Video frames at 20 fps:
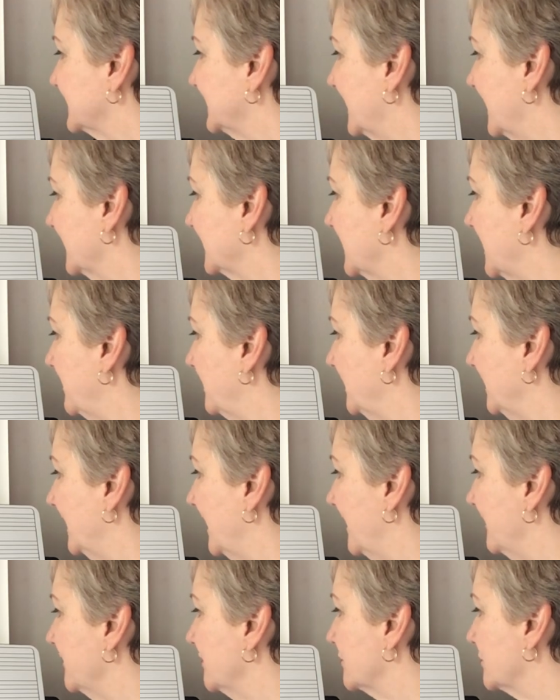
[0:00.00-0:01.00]
a couple
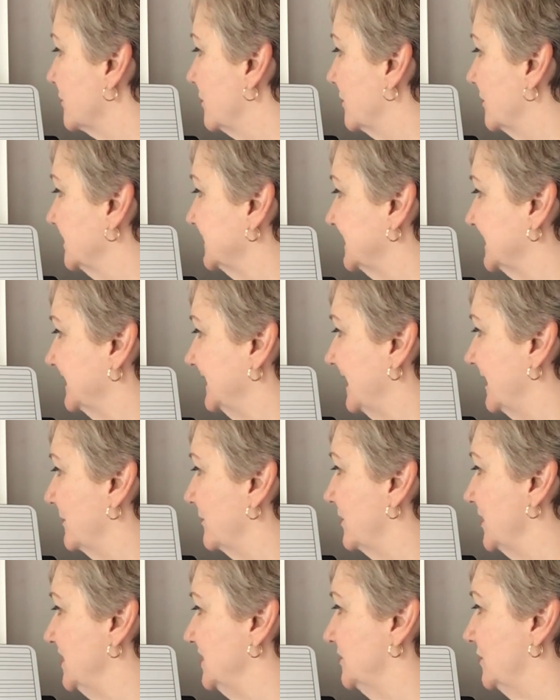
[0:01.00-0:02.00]
other chords that
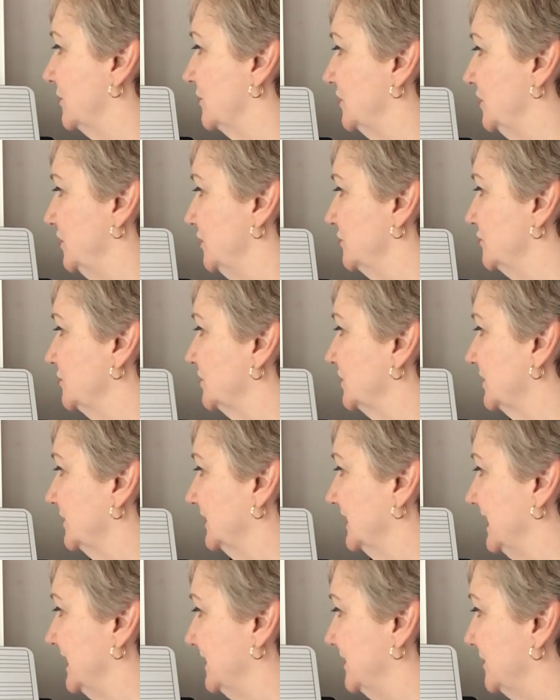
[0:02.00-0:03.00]
we don't
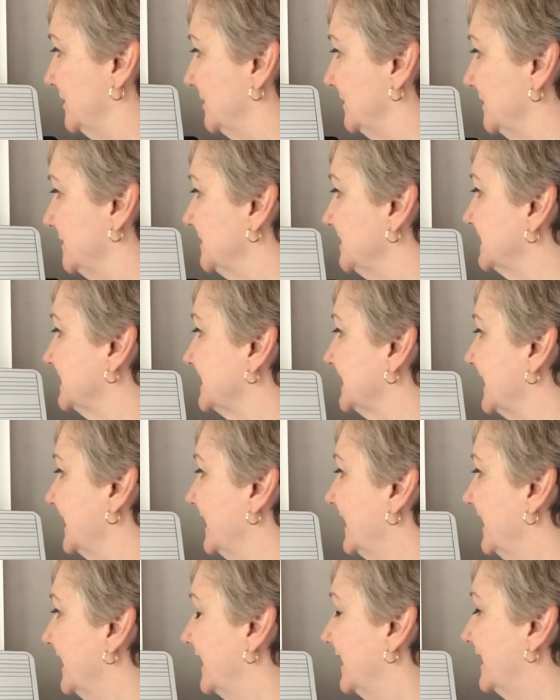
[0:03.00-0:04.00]
usually use.
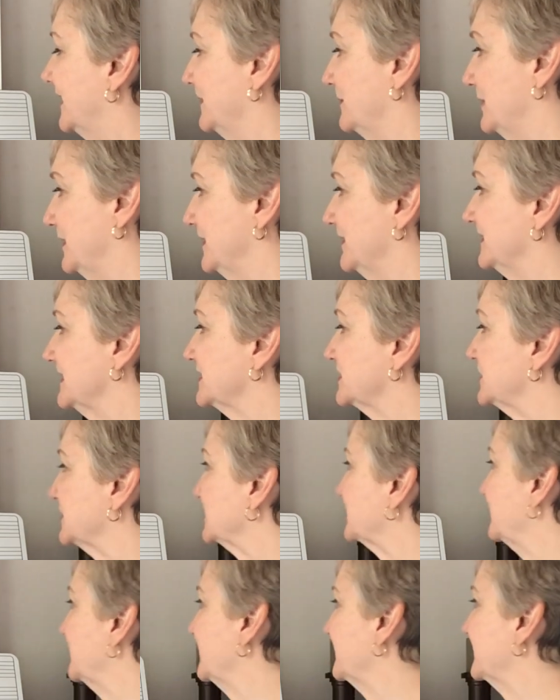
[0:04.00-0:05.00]
Well, let's
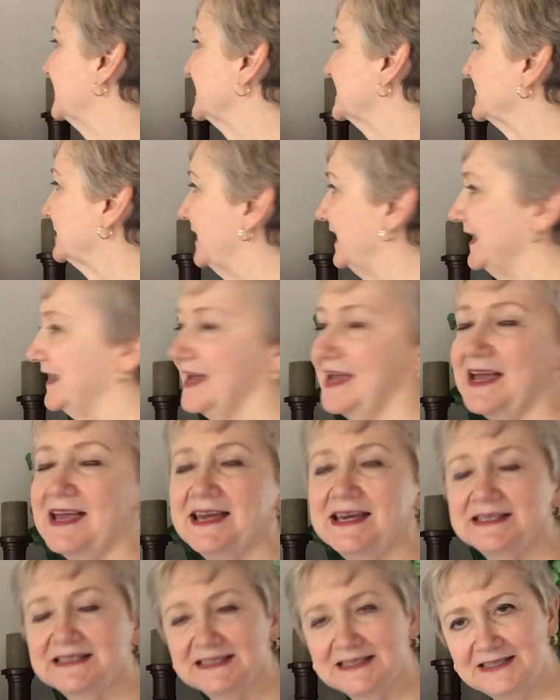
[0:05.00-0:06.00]
just put it this way.
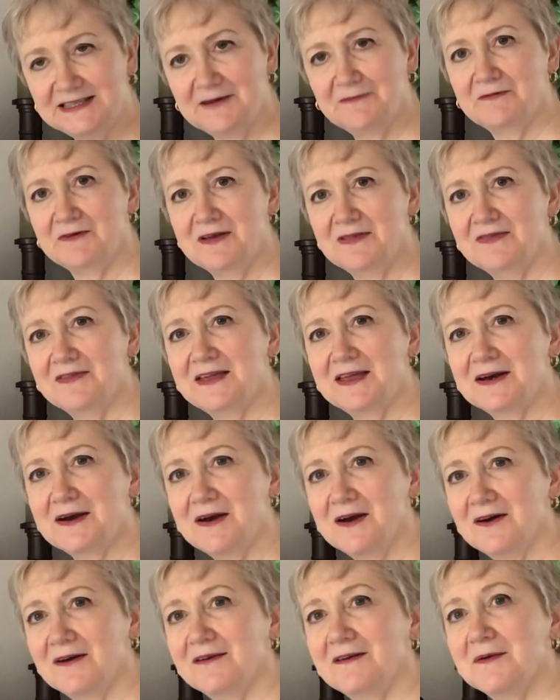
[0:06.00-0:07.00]
It's different than
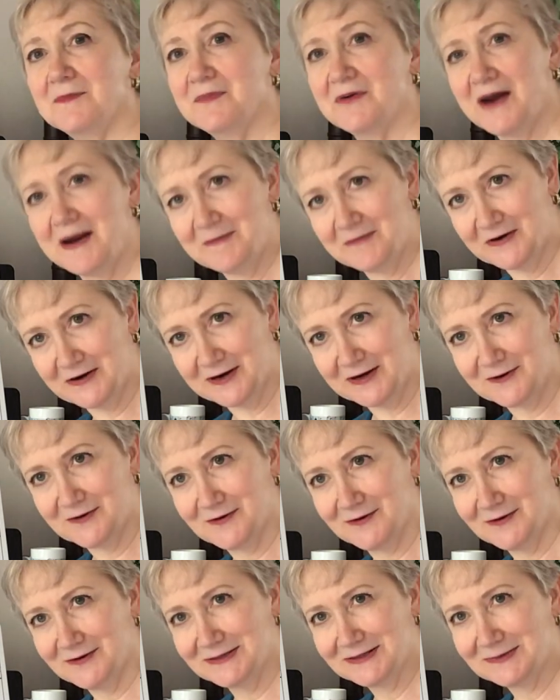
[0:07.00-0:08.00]
our primary
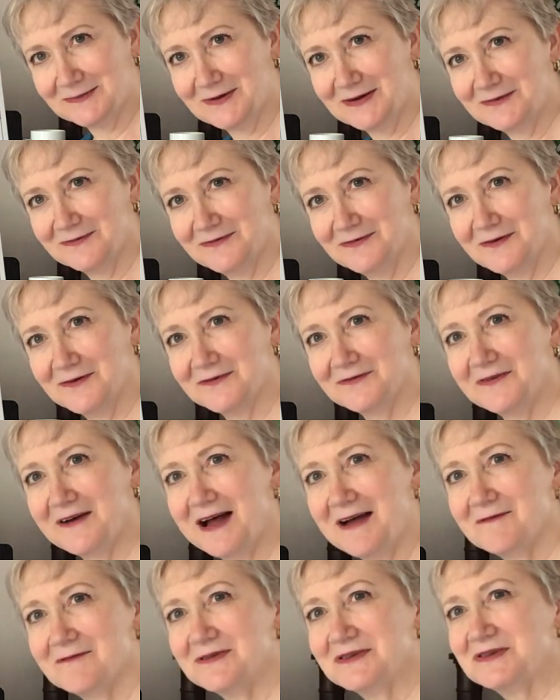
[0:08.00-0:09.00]
chords, 1, 4,
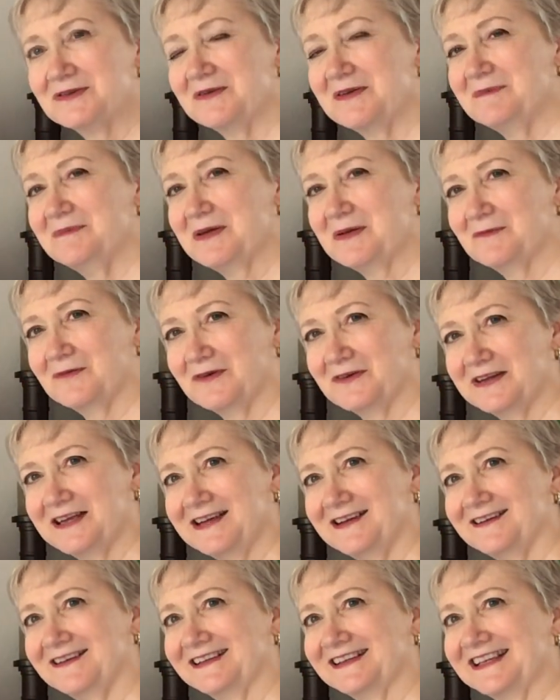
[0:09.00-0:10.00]
5, which we've been
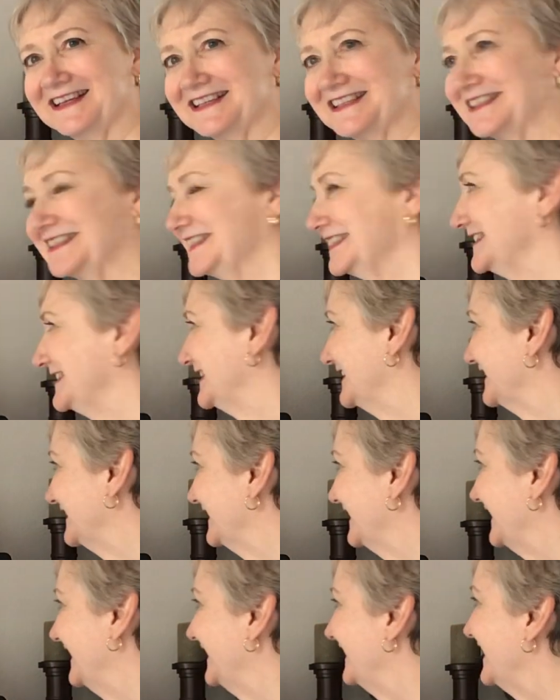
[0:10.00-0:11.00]
working on
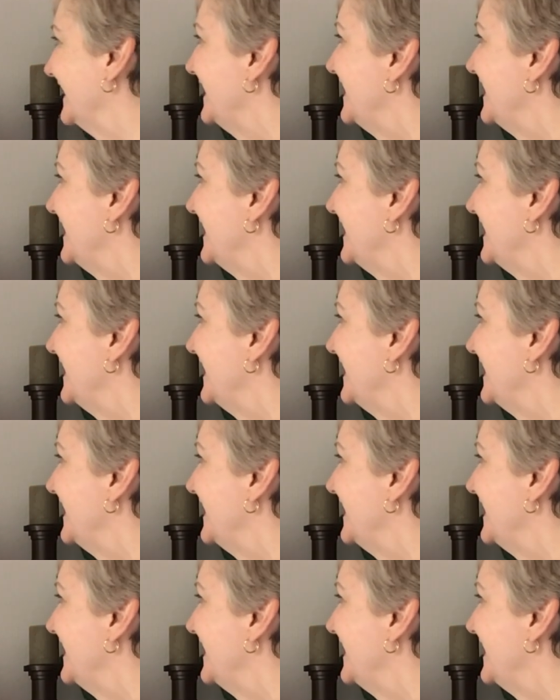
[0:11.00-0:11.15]
consistently.